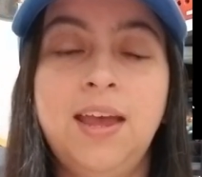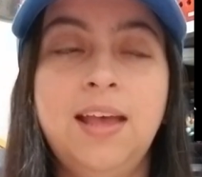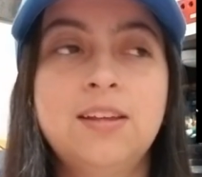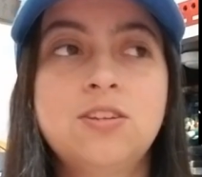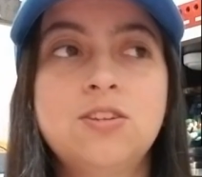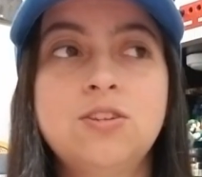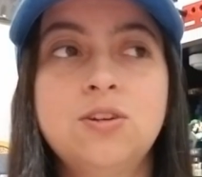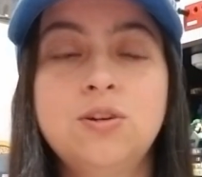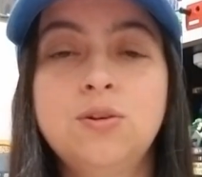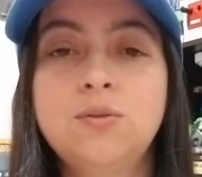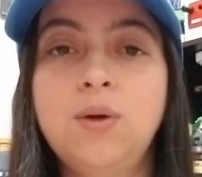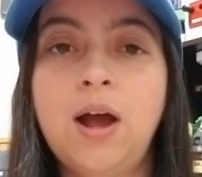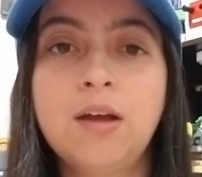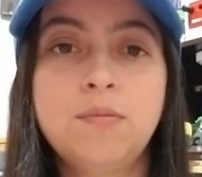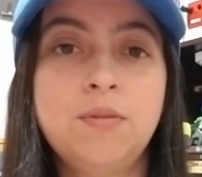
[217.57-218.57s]
And
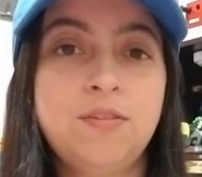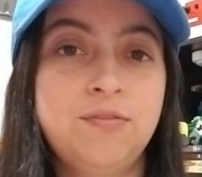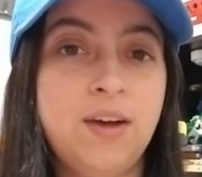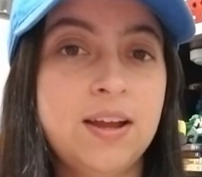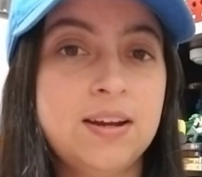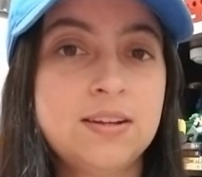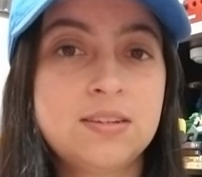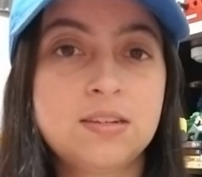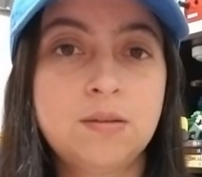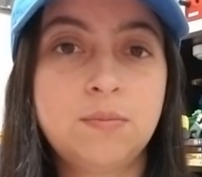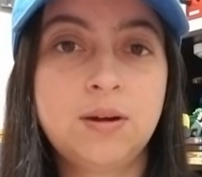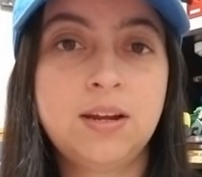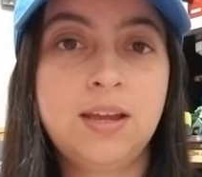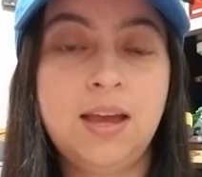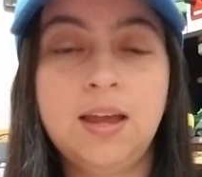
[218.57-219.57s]
so I'd be fighting
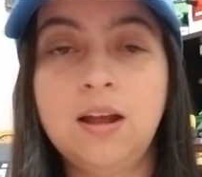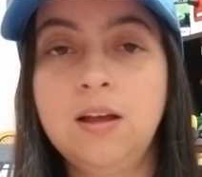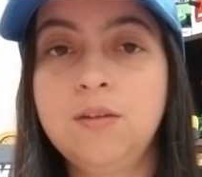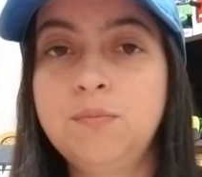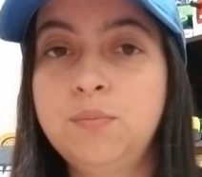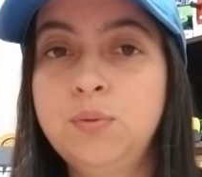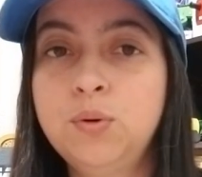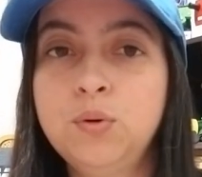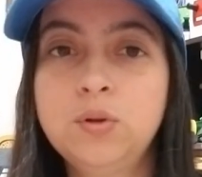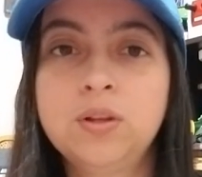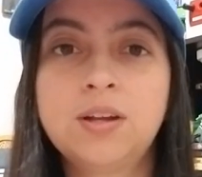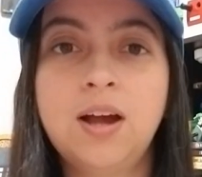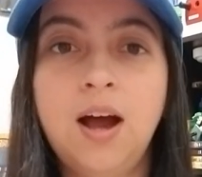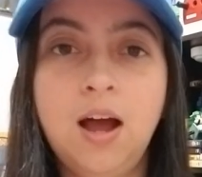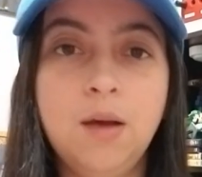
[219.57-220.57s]
somebody, and I pull
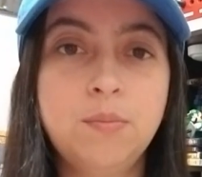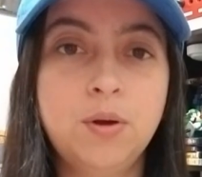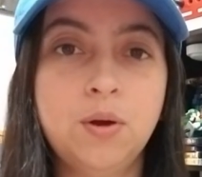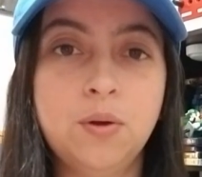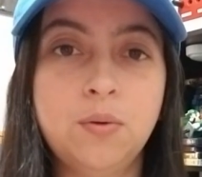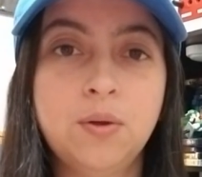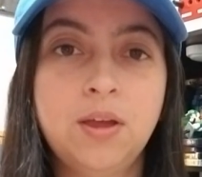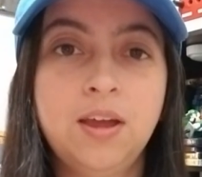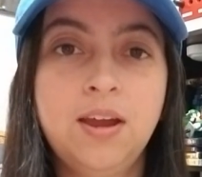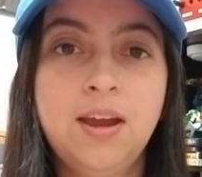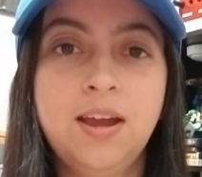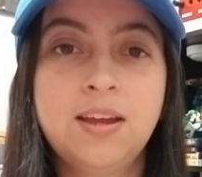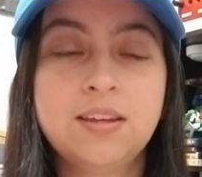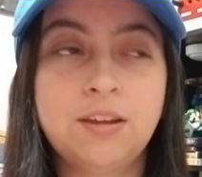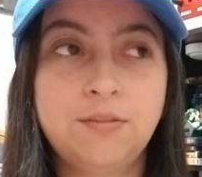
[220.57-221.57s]
a combo,
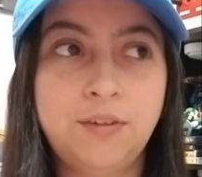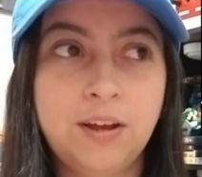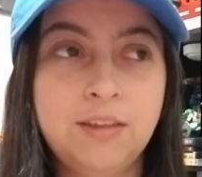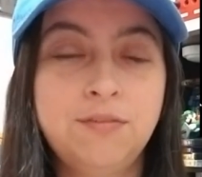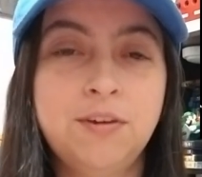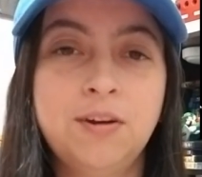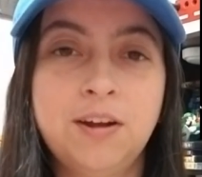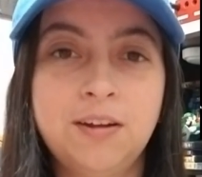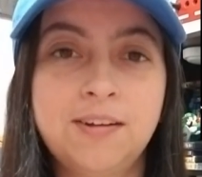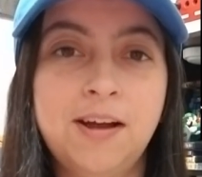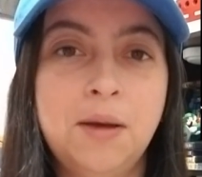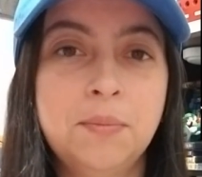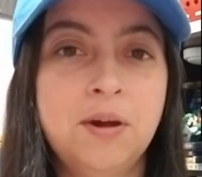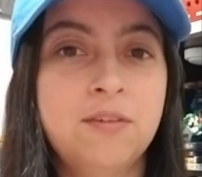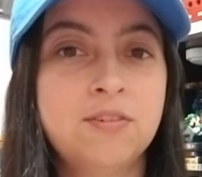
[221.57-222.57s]
because I finally figured out a
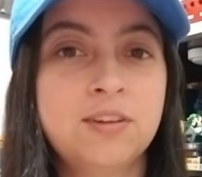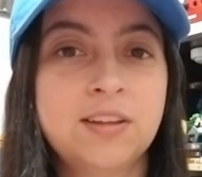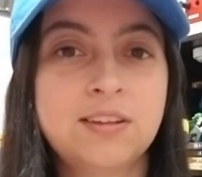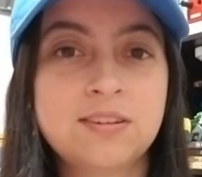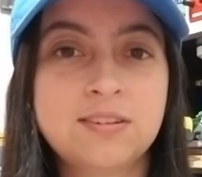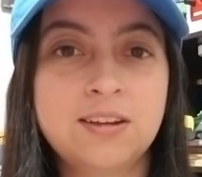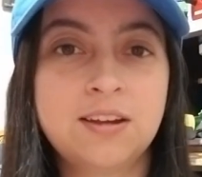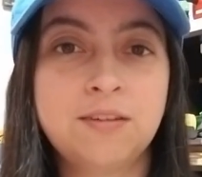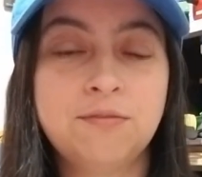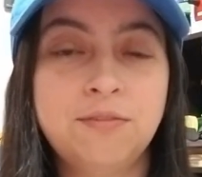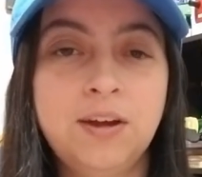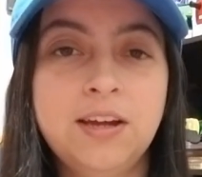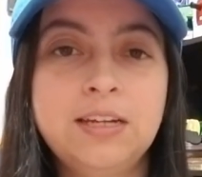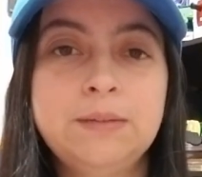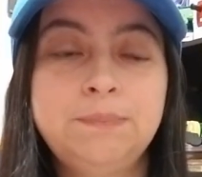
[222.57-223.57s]
combo after like the
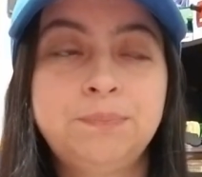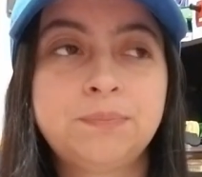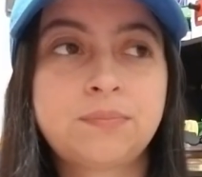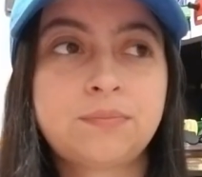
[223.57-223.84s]
second fight.